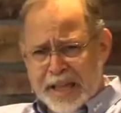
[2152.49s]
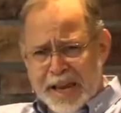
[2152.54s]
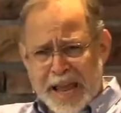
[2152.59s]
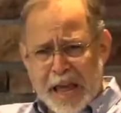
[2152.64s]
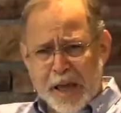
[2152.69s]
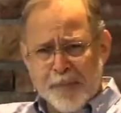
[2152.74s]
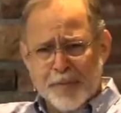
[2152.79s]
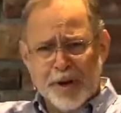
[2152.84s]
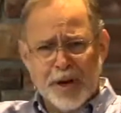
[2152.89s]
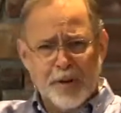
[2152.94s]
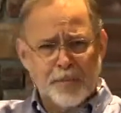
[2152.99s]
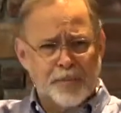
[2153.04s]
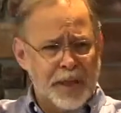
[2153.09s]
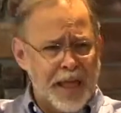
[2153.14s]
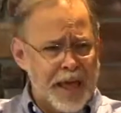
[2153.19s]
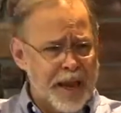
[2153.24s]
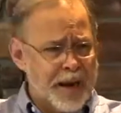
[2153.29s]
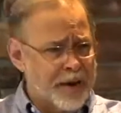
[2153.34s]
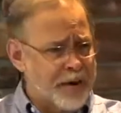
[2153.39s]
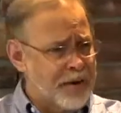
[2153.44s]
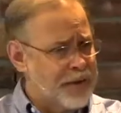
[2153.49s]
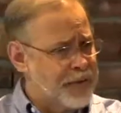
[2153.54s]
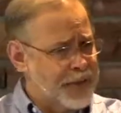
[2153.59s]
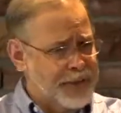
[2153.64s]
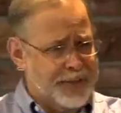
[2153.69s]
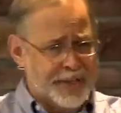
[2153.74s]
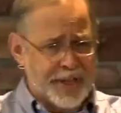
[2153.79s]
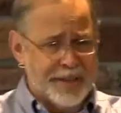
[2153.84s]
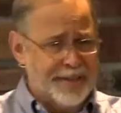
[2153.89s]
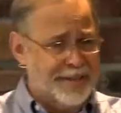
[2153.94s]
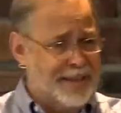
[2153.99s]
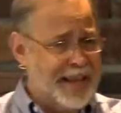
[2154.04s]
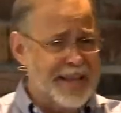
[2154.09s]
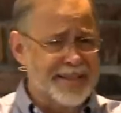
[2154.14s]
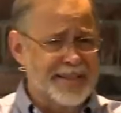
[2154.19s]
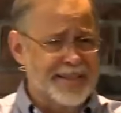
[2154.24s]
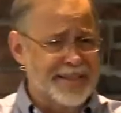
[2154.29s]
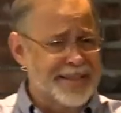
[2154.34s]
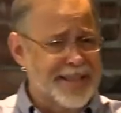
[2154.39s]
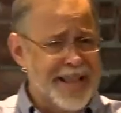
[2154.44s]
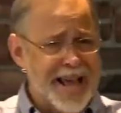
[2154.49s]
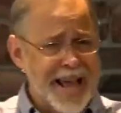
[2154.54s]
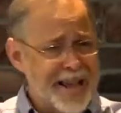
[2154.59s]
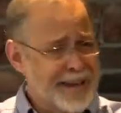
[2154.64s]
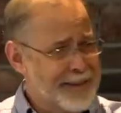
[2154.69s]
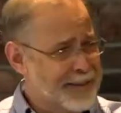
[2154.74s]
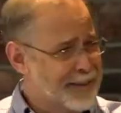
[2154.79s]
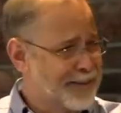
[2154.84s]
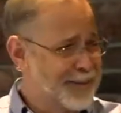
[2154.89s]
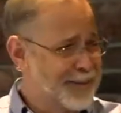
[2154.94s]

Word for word: that happened on planet Earth. He's saying that's not